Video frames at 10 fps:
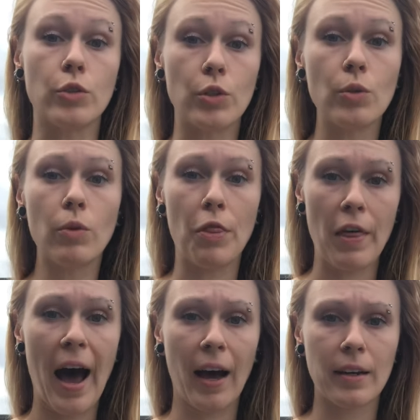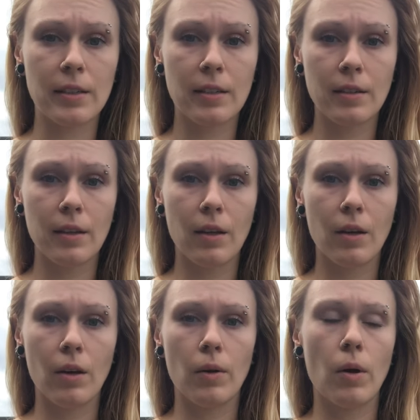do that
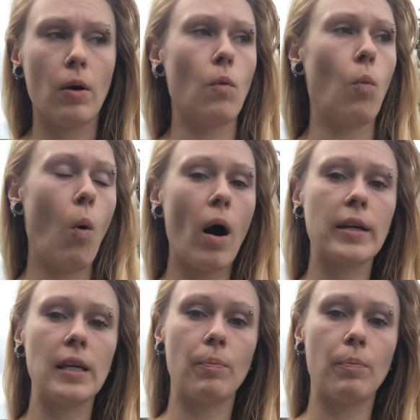walking